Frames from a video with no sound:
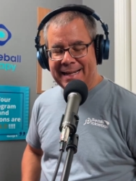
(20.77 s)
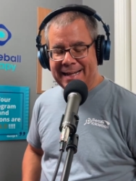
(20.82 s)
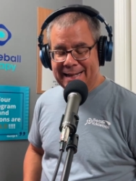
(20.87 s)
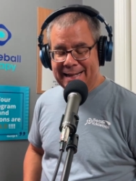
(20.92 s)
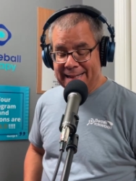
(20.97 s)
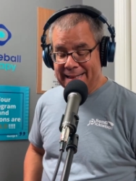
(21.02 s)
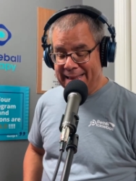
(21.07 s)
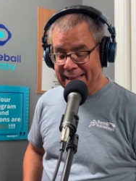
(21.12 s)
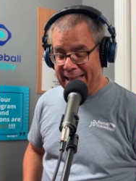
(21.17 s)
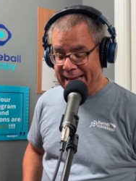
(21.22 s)

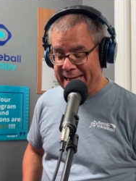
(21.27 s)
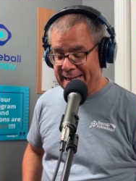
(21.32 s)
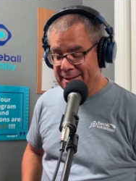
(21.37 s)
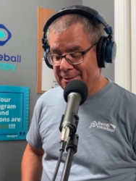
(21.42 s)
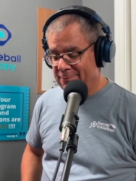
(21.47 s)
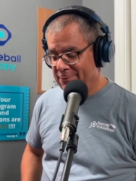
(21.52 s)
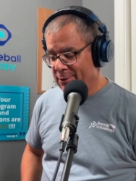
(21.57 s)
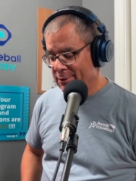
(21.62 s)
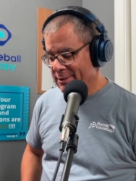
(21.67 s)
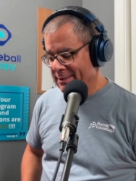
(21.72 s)

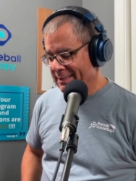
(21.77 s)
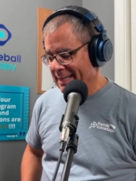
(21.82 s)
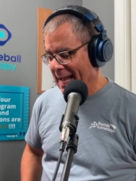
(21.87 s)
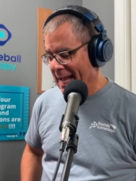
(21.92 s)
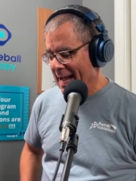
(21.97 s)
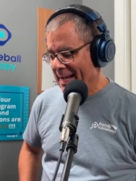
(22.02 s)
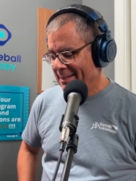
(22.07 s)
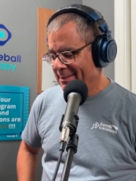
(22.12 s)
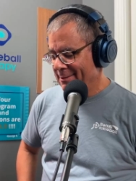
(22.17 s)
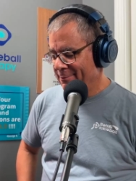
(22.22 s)
latent versus
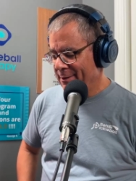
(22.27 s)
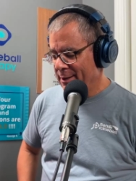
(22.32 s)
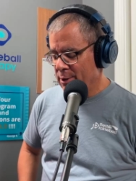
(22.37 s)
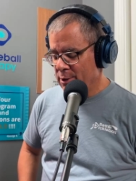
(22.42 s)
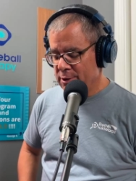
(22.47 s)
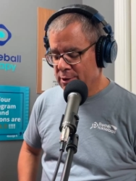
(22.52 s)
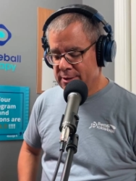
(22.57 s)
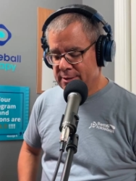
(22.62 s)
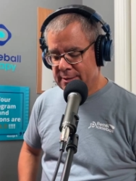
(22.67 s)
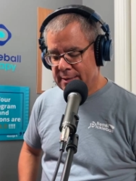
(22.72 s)
active
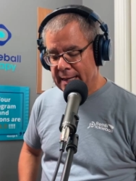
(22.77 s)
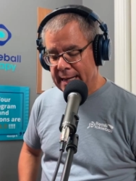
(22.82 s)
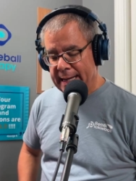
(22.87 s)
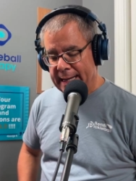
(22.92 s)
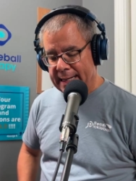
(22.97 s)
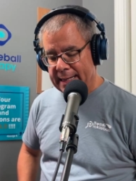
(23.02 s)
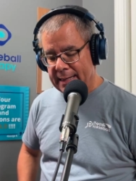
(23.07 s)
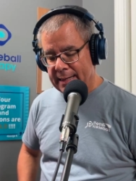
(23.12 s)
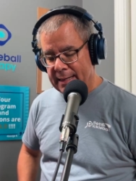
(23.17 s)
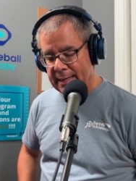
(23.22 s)
errors,
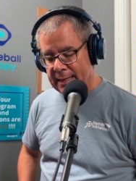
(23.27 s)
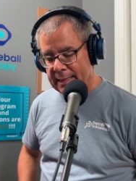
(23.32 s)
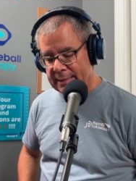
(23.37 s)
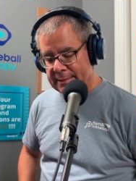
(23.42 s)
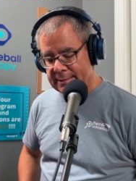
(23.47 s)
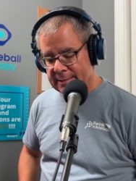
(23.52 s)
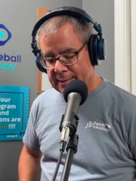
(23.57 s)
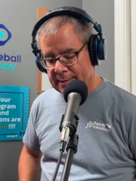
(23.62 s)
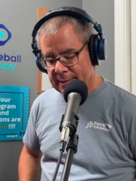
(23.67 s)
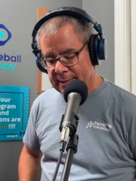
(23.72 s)
and
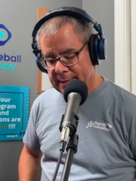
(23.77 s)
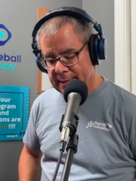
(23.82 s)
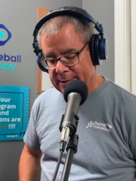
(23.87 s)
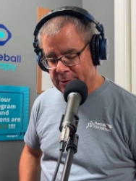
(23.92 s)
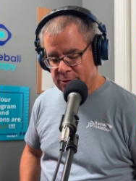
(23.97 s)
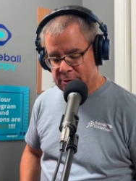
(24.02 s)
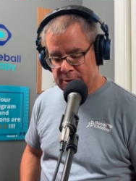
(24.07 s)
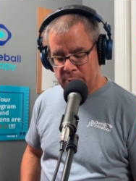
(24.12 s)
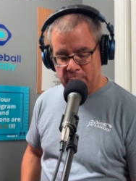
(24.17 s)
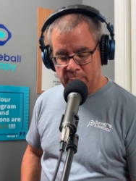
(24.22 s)
it's an
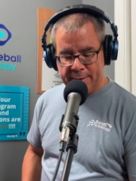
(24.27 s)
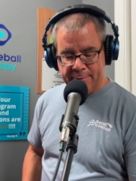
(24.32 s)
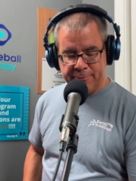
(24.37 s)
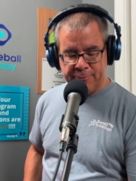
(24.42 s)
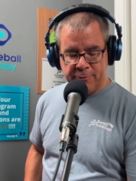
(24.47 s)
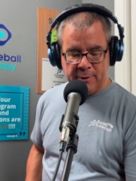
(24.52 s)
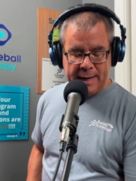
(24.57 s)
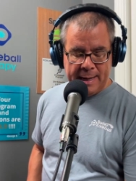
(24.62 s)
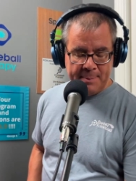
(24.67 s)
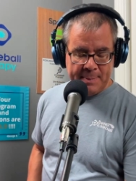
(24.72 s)
interesting way of
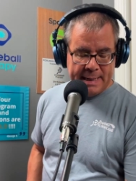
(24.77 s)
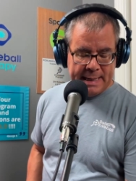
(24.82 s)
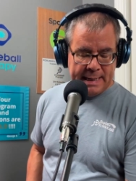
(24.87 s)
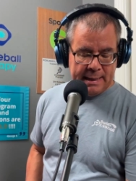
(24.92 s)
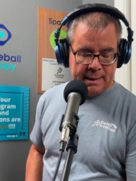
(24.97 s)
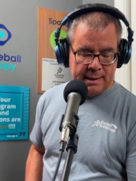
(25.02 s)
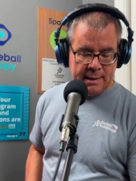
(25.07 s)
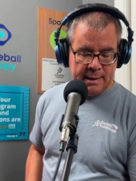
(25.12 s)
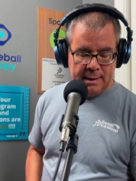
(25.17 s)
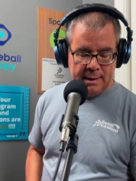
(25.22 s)

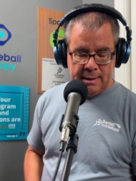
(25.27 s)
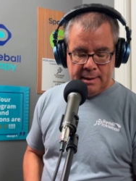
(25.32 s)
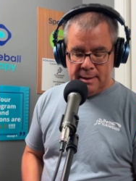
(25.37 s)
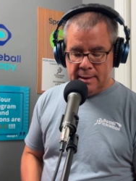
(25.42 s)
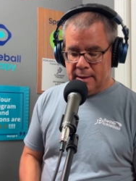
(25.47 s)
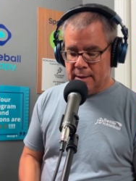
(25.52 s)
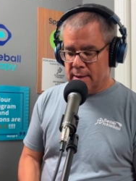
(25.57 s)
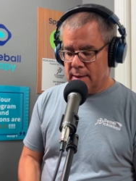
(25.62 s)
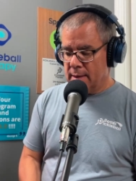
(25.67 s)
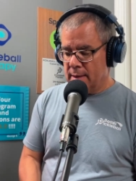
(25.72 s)
framing
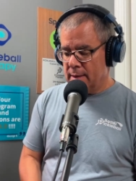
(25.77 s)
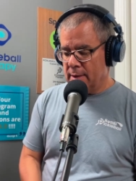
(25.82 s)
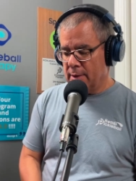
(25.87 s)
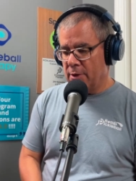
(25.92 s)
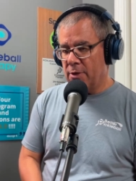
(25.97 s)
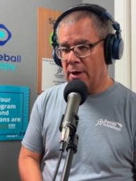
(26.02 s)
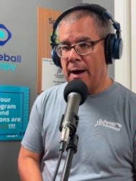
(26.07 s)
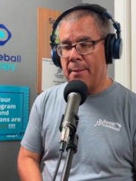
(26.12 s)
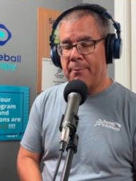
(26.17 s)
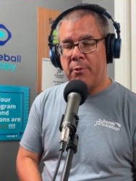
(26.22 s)
the
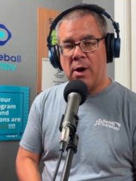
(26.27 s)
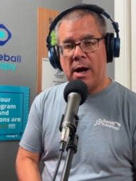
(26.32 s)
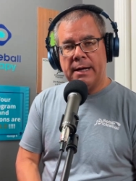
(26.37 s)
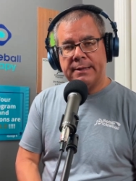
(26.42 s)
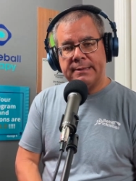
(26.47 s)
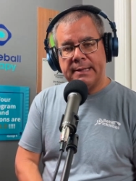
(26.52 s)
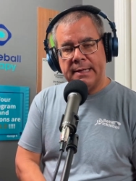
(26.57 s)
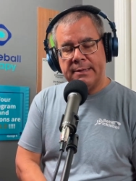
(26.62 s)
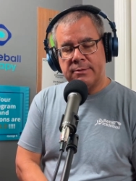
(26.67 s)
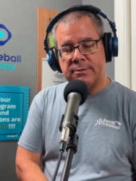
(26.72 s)
thought
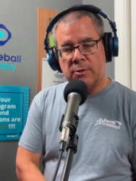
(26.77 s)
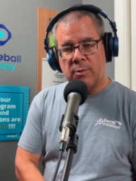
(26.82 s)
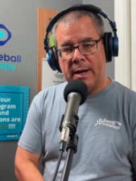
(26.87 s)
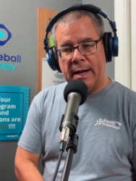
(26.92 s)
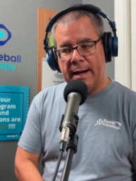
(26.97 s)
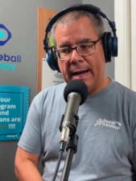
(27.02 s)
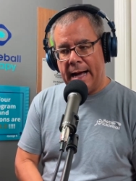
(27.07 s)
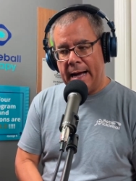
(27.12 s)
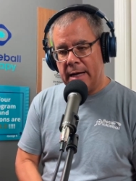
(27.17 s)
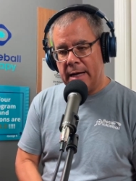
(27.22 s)
process
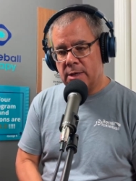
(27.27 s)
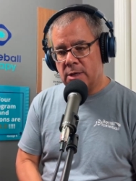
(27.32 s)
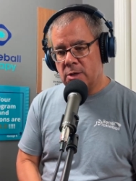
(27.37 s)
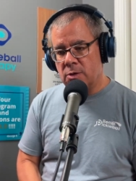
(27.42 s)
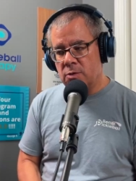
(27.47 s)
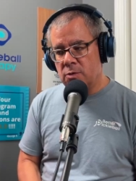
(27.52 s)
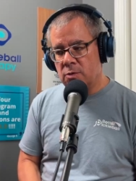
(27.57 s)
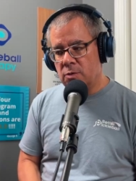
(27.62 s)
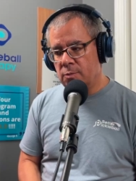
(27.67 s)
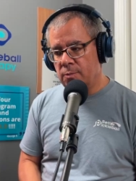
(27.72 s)
around how
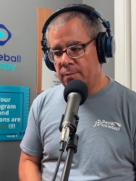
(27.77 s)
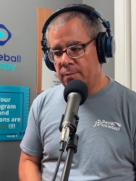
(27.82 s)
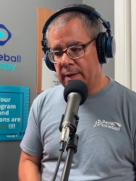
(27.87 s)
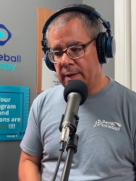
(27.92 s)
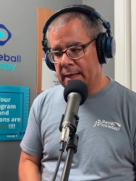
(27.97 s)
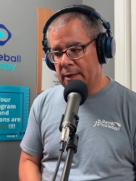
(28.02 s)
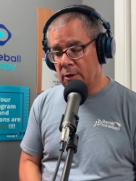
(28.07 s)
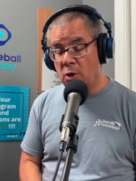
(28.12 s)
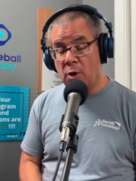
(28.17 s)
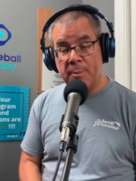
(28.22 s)
you
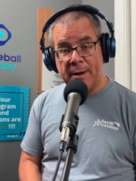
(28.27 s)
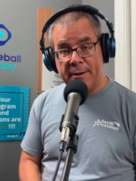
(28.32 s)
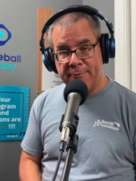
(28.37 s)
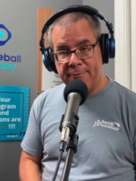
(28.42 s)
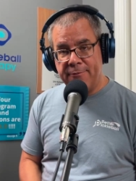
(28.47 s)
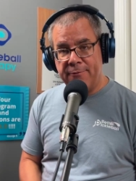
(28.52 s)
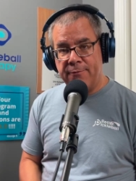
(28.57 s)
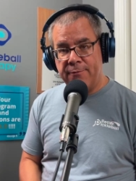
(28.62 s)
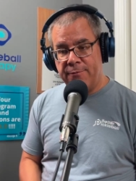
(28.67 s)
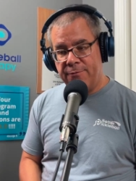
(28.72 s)
go about
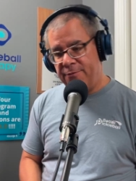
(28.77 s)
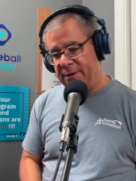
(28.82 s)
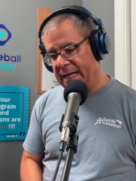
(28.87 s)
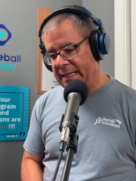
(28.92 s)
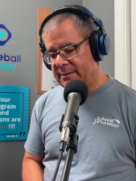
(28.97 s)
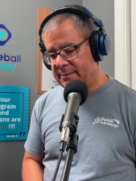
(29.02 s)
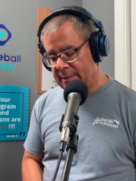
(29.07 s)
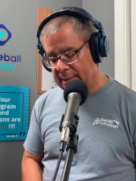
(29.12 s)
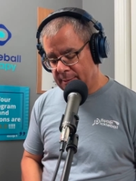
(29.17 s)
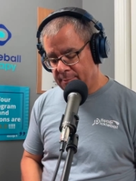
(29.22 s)

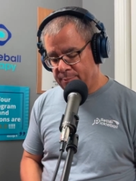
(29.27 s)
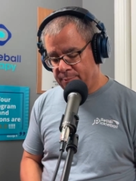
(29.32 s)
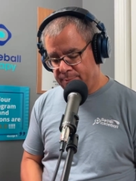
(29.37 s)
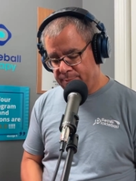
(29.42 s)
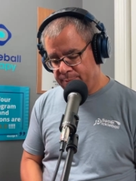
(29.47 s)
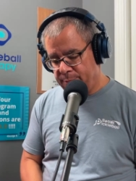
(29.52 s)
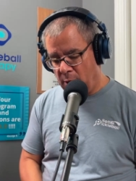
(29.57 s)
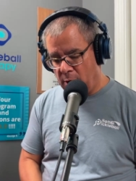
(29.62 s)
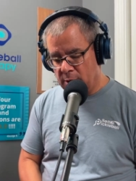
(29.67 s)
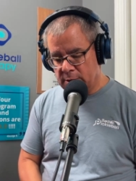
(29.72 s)
fixing
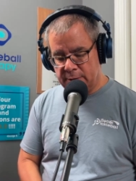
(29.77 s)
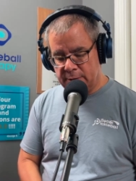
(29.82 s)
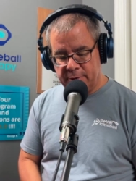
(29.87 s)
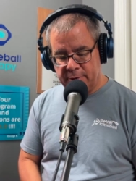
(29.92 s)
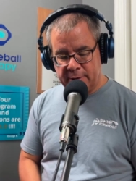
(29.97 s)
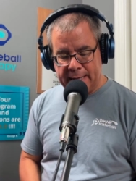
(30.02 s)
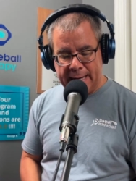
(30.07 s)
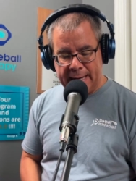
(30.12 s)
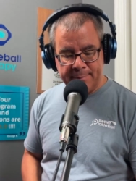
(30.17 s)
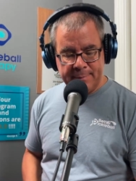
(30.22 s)
parts of
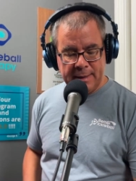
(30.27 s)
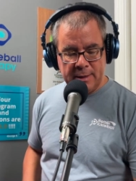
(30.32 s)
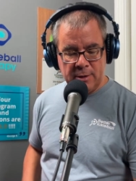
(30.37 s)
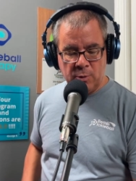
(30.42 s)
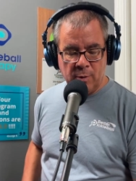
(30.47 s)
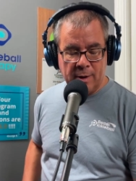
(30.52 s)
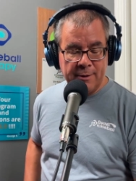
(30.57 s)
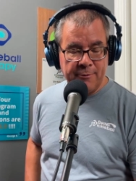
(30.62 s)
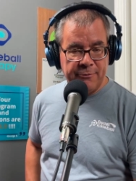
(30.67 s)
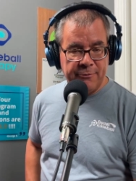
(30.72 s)
your game that
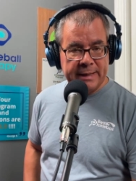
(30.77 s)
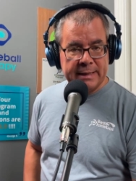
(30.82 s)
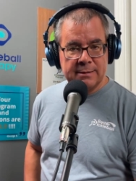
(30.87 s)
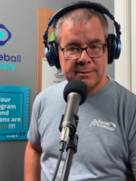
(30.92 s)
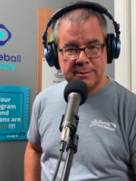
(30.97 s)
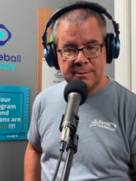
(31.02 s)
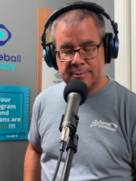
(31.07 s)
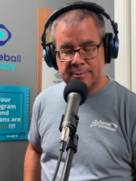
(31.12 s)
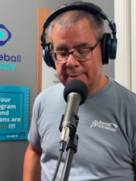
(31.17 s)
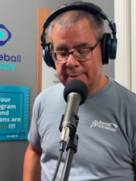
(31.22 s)
you want to
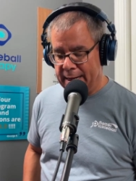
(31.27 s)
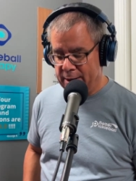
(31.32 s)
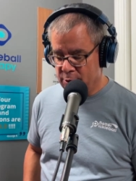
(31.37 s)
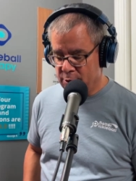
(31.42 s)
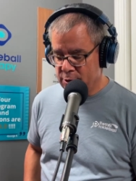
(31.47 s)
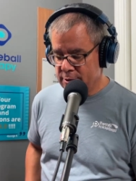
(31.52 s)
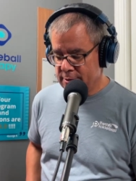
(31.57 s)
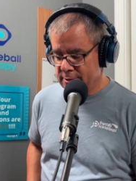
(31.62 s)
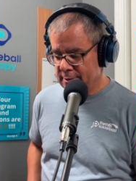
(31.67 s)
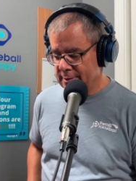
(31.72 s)
fix,
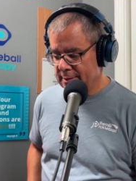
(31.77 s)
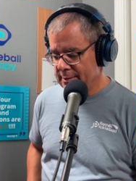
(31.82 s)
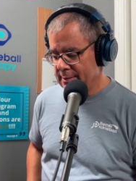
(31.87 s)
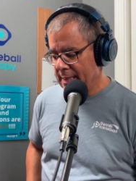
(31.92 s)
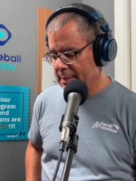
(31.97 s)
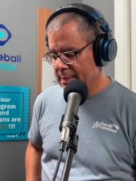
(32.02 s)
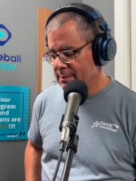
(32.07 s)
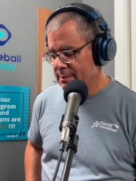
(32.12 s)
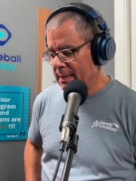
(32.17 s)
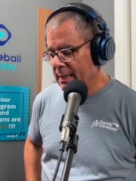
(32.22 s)
errors in this
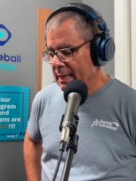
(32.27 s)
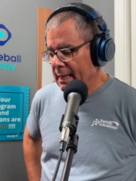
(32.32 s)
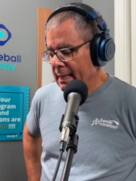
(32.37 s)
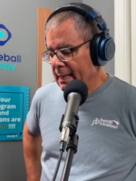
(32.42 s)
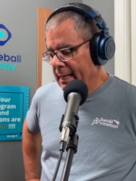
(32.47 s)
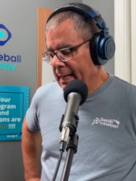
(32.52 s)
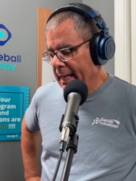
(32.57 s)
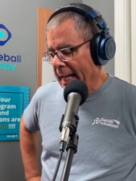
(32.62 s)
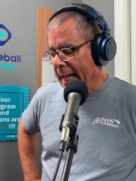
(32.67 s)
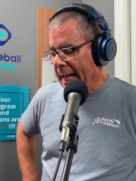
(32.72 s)
case,
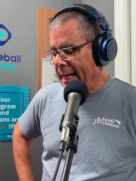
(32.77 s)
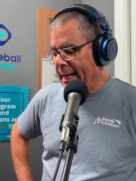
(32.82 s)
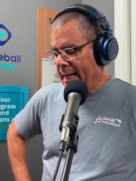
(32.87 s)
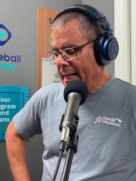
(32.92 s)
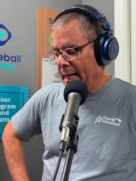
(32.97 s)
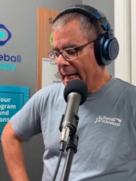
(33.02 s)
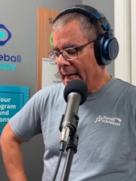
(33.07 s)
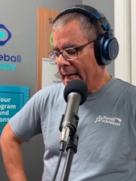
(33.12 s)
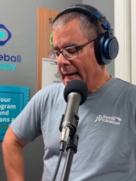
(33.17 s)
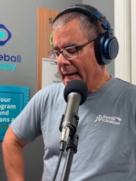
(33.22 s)
and
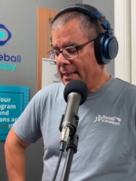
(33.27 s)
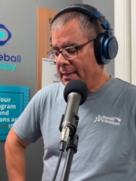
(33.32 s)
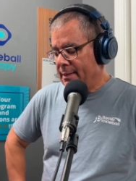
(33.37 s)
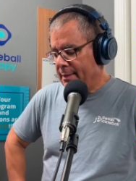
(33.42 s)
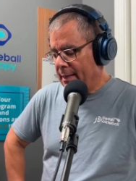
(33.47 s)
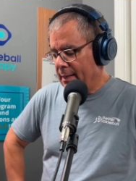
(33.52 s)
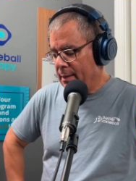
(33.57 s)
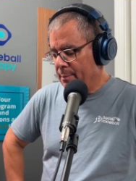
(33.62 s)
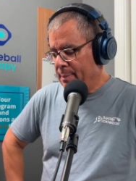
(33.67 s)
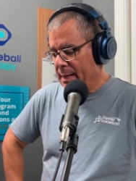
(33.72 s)
how you
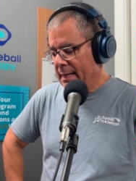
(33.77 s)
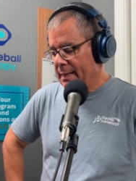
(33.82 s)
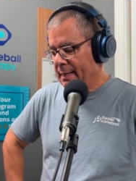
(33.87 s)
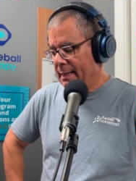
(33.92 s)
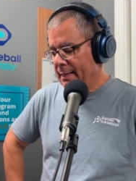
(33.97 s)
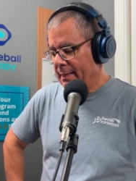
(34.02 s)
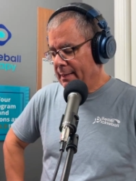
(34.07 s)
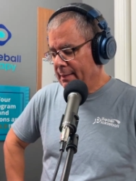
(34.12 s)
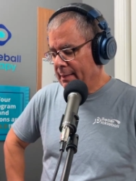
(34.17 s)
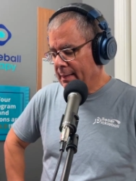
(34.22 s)
think about it.
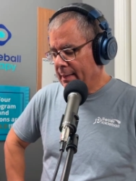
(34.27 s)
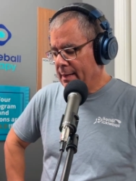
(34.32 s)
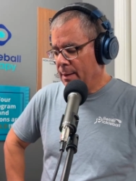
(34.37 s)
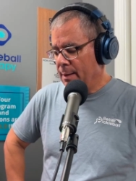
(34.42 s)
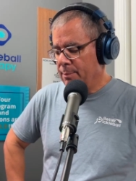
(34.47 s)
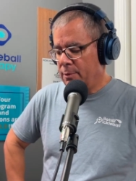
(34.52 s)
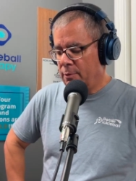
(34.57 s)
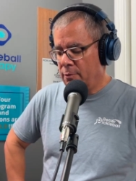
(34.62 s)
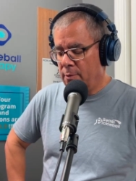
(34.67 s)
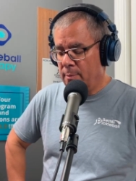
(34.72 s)
And it
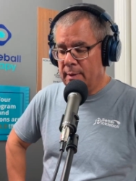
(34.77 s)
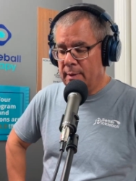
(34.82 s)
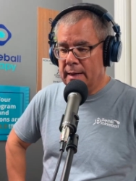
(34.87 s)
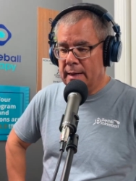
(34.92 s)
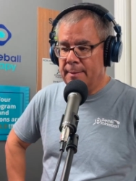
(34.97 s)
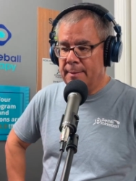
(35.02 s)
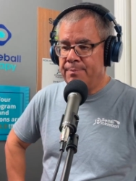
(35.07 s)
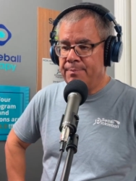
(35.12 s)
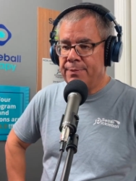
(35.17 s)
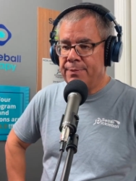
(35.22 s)
comes from